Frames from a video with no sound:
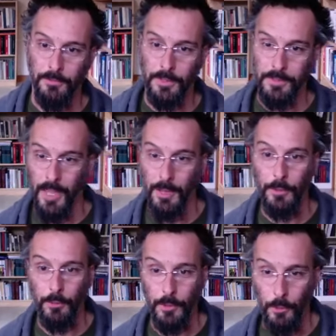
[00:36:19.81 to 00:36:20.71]
this time
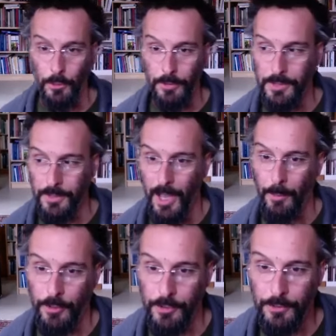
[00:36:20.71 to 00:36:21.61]
between worlds and the
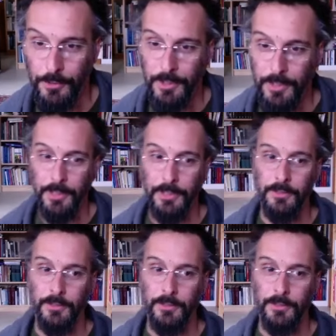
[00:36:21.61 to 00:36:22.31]
opportunity